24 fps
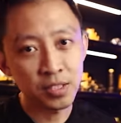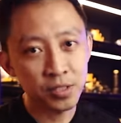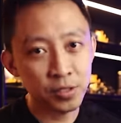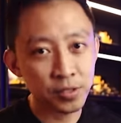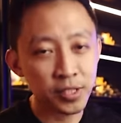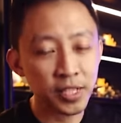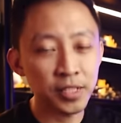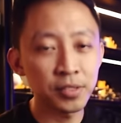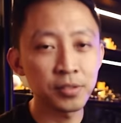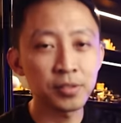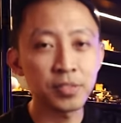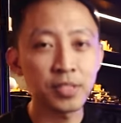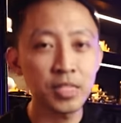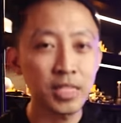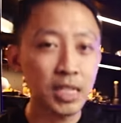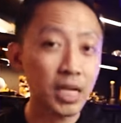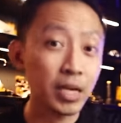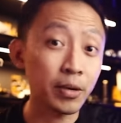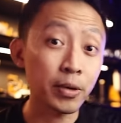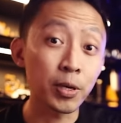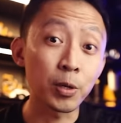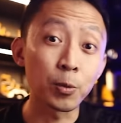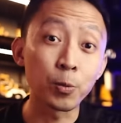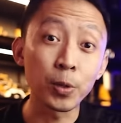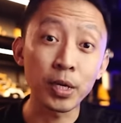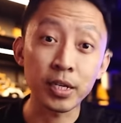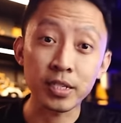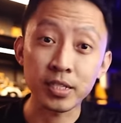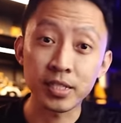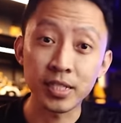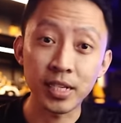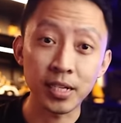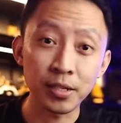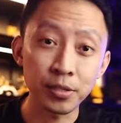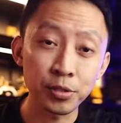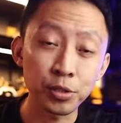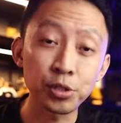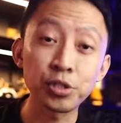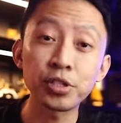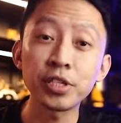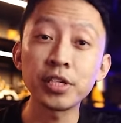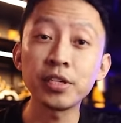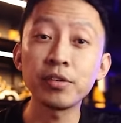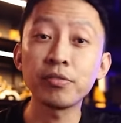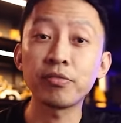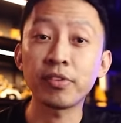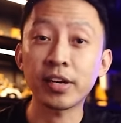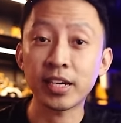So can you see how it works now?
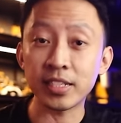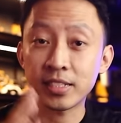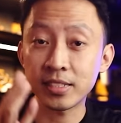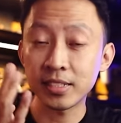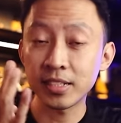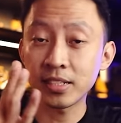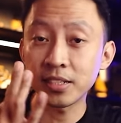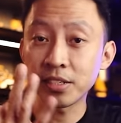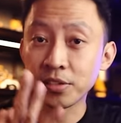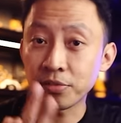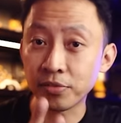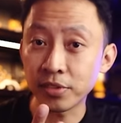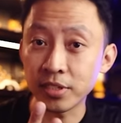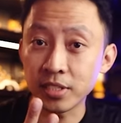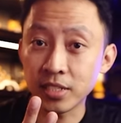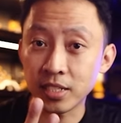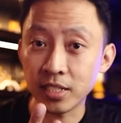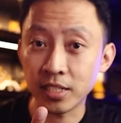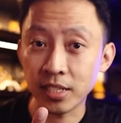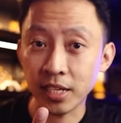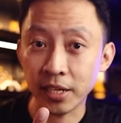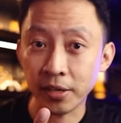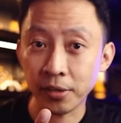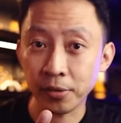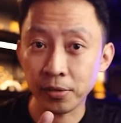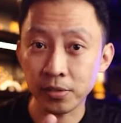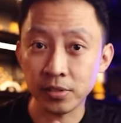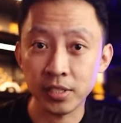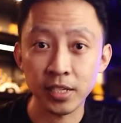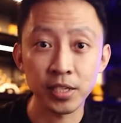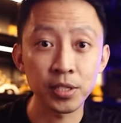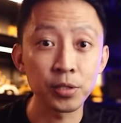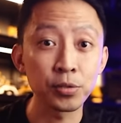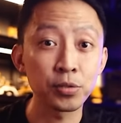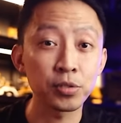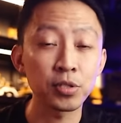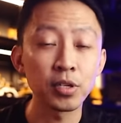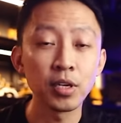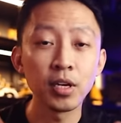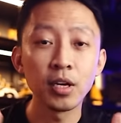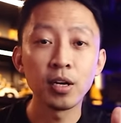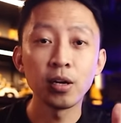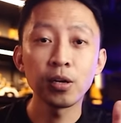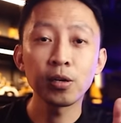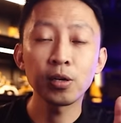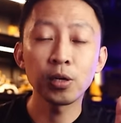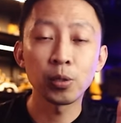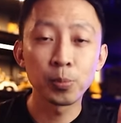Three vastly different scenarios that use
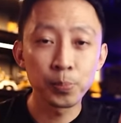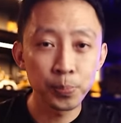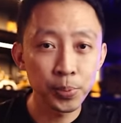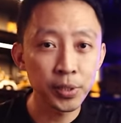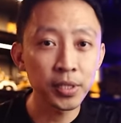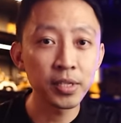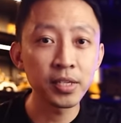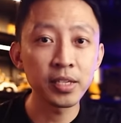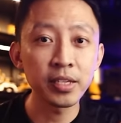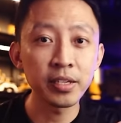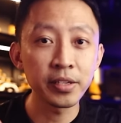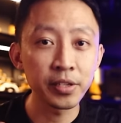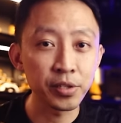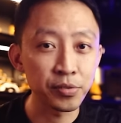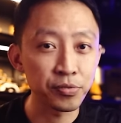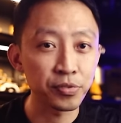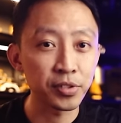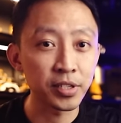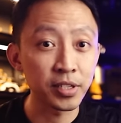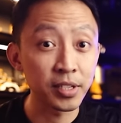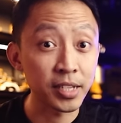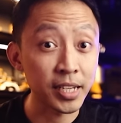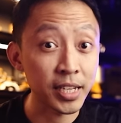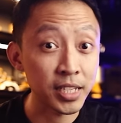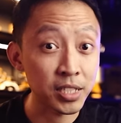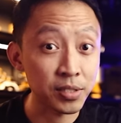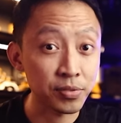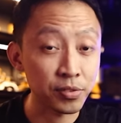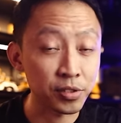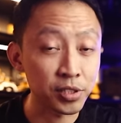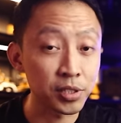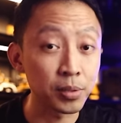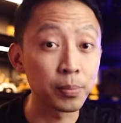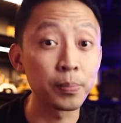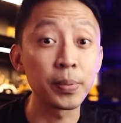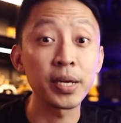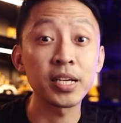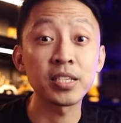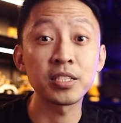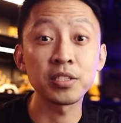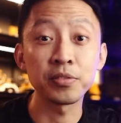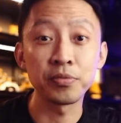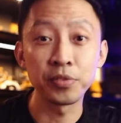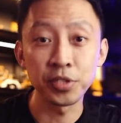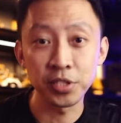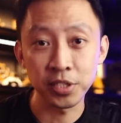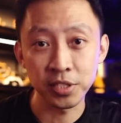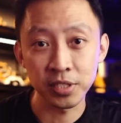completely different lights for the best
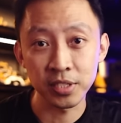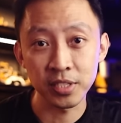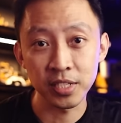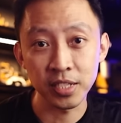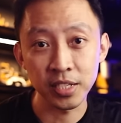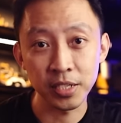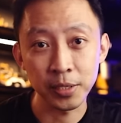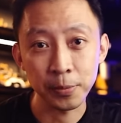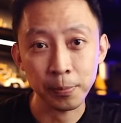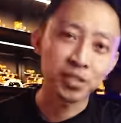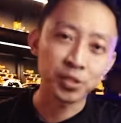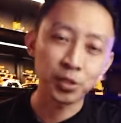efficiency.